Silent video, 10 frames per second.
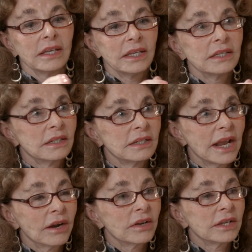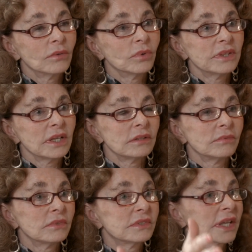in an area
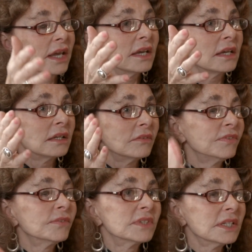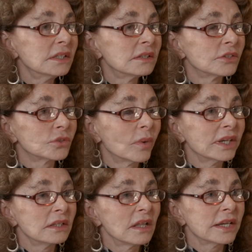within, say, 15 to
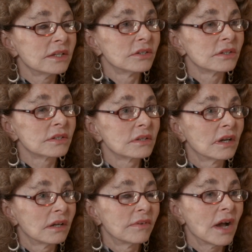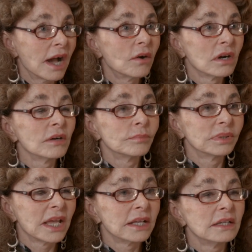20 light years of our
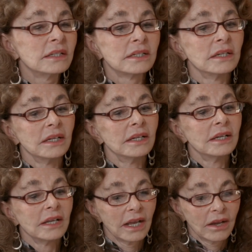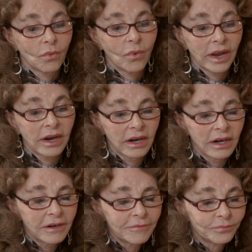planet,
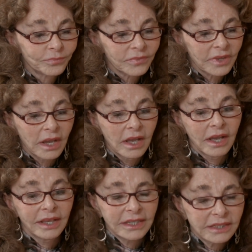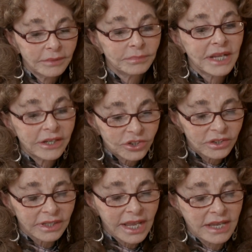where in
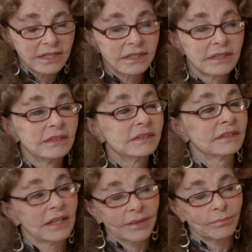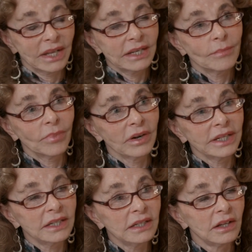abduction cases like Betty and
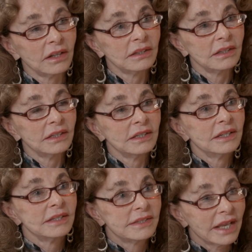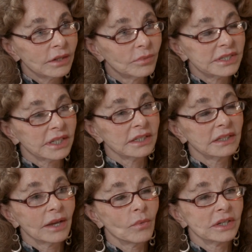Barney Hill, Zeta
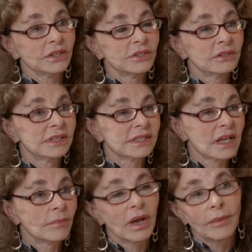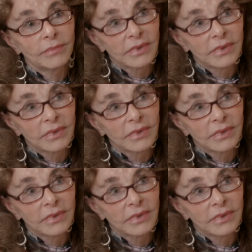Reticuli 1 and 2 has come up,